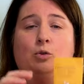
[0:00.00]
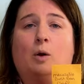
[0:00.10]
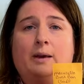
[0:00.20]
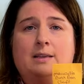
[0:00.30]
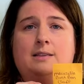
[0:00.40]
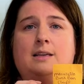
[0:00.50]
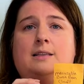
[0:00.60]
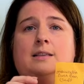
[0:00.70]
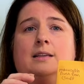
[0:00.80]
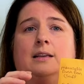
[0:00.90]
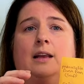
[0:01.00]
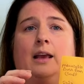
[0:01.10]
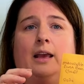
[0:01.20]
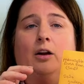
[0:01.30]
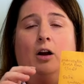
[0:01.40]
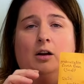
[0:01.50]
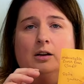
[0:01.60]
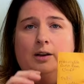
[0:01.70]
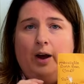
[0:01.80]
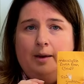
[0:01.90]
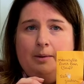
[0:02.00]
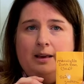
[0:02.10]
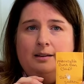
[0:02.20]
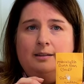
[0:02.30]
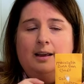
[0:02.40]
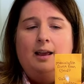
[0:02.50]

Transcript: growing season in our climate.